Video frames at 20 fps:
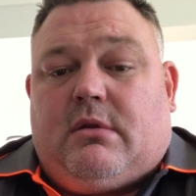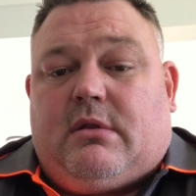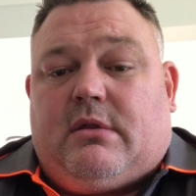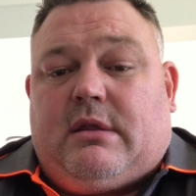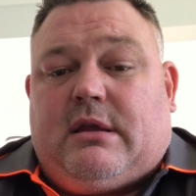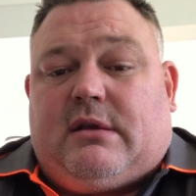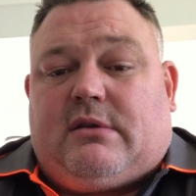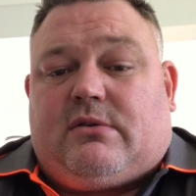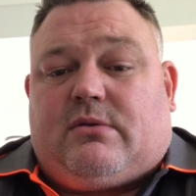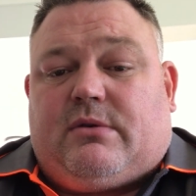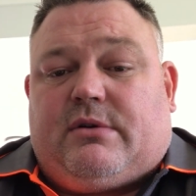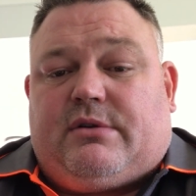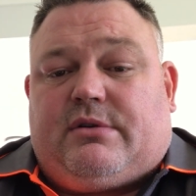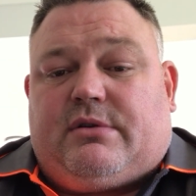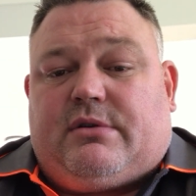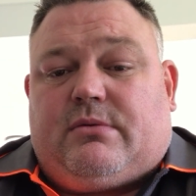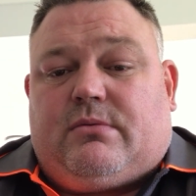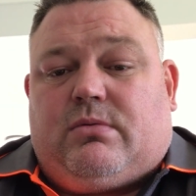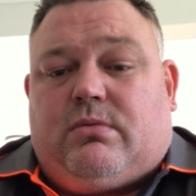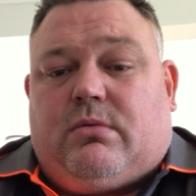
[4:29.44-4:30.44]
Next
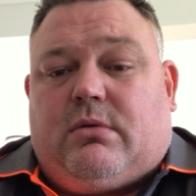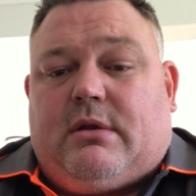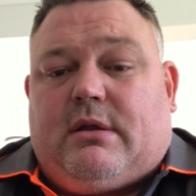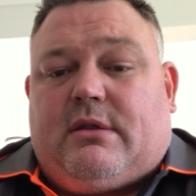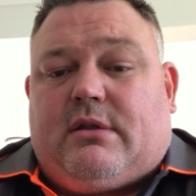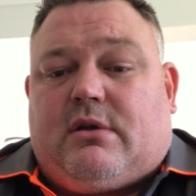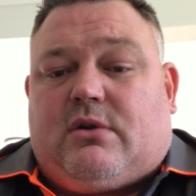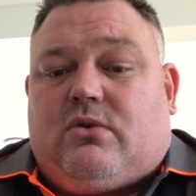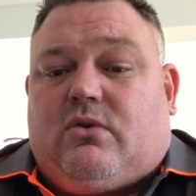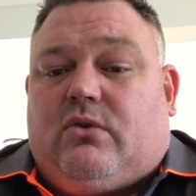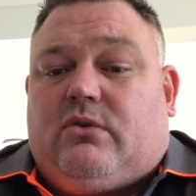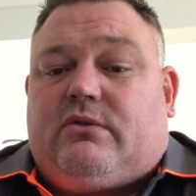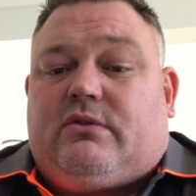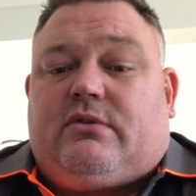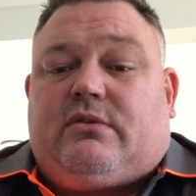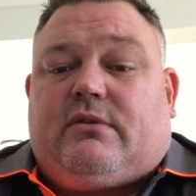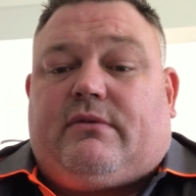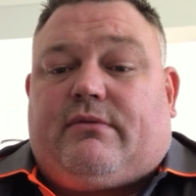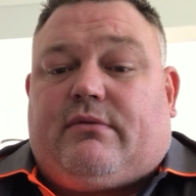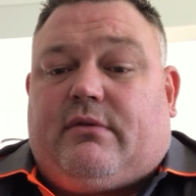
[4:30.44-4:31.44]
question: what are the
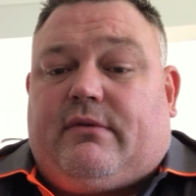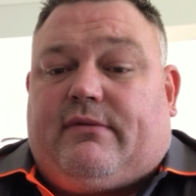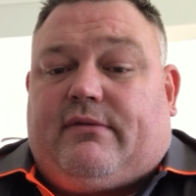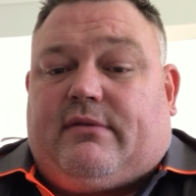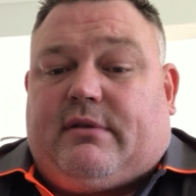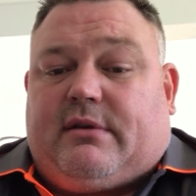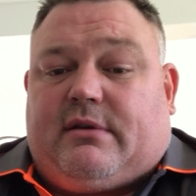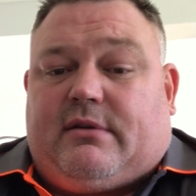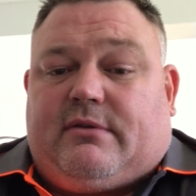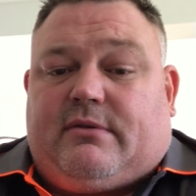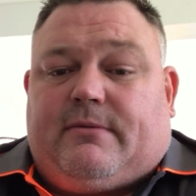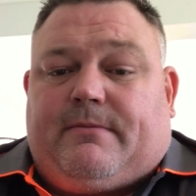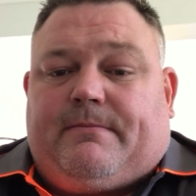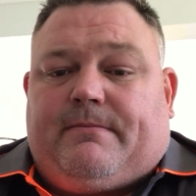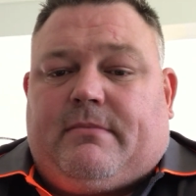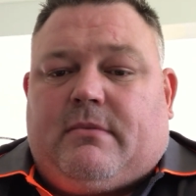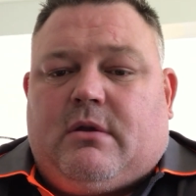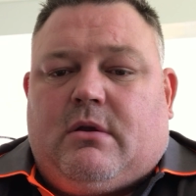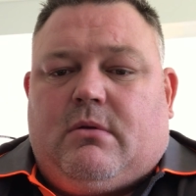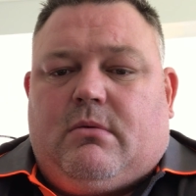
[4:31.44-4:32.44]
causes of roof leaks?
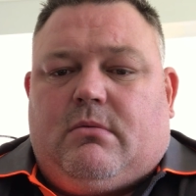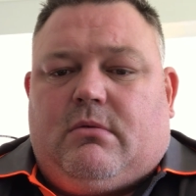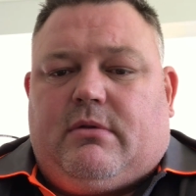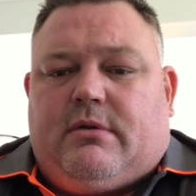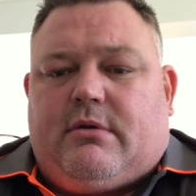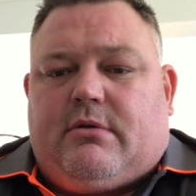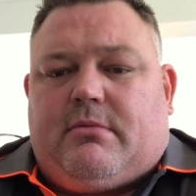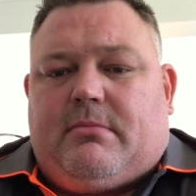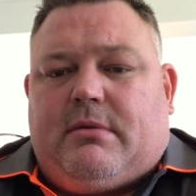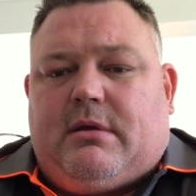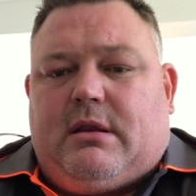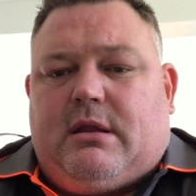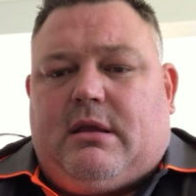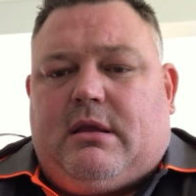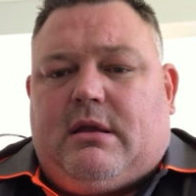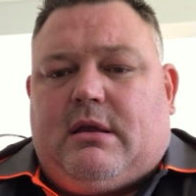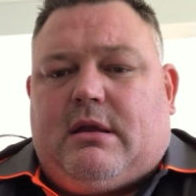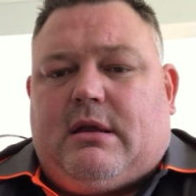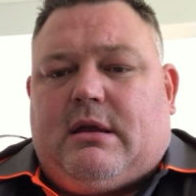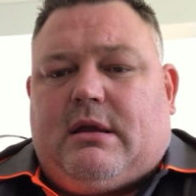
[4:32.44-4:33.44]
Well, there are
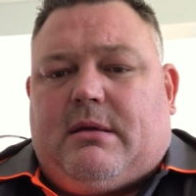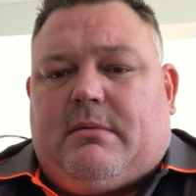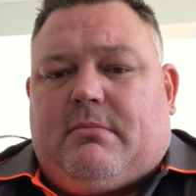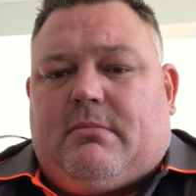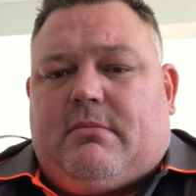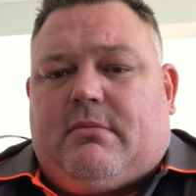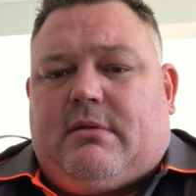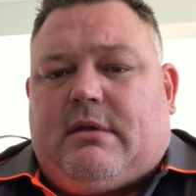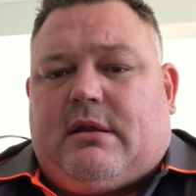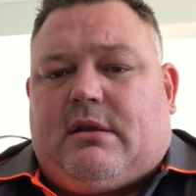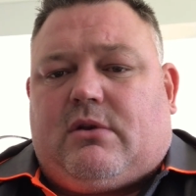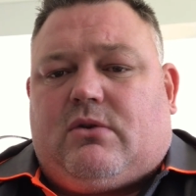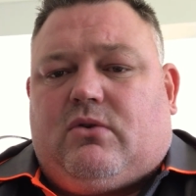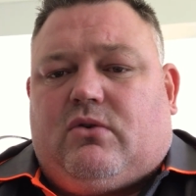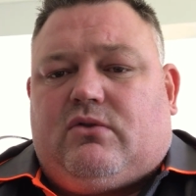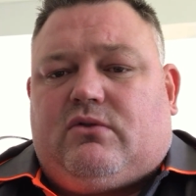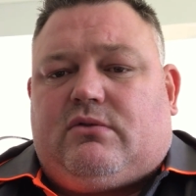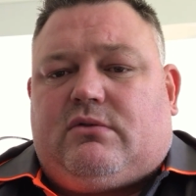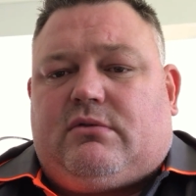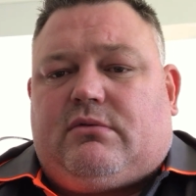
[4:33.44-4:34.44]
many that
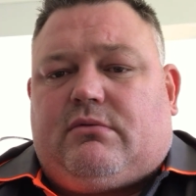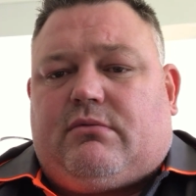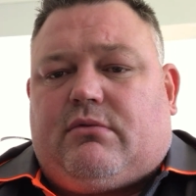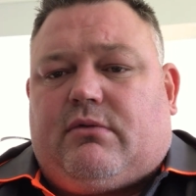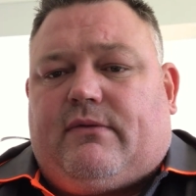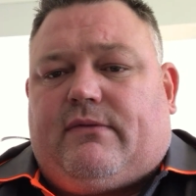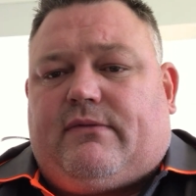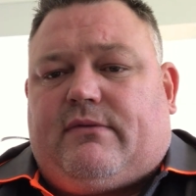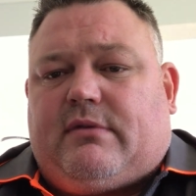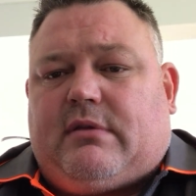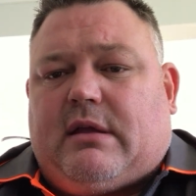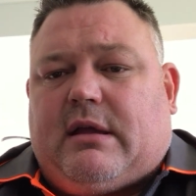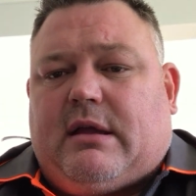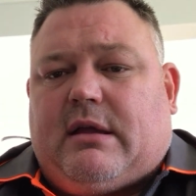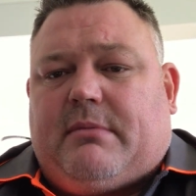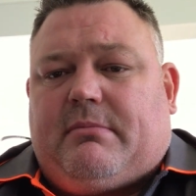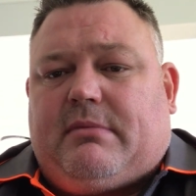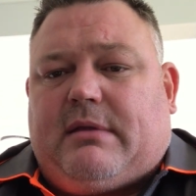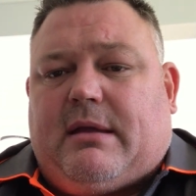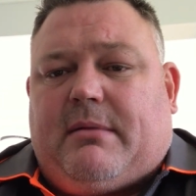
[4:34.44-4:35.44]
cause roof
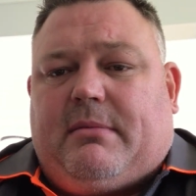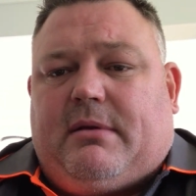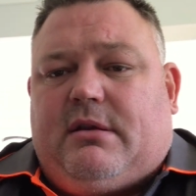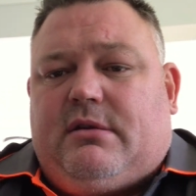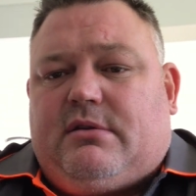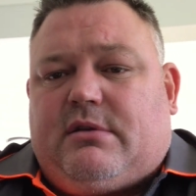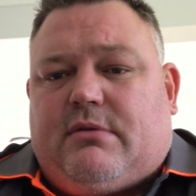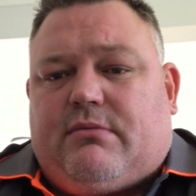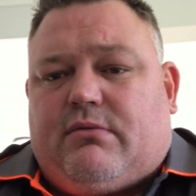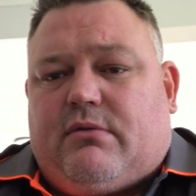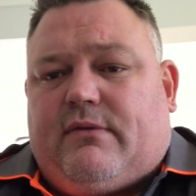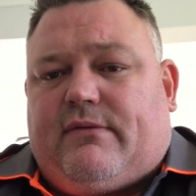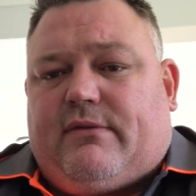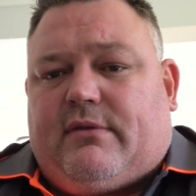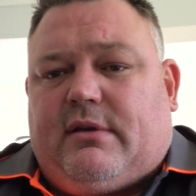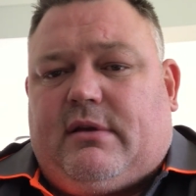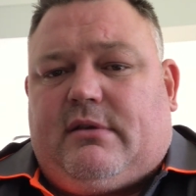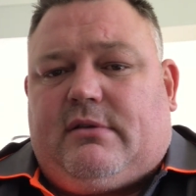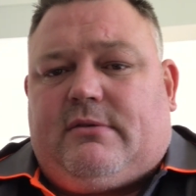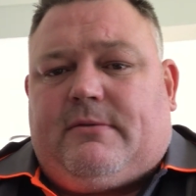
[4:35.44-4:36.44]
damage and roof
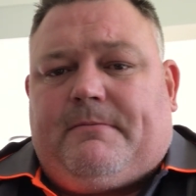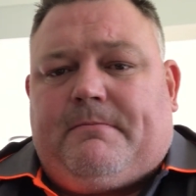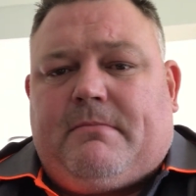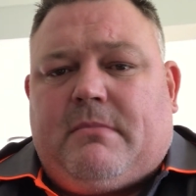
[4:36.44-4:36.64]
leaks.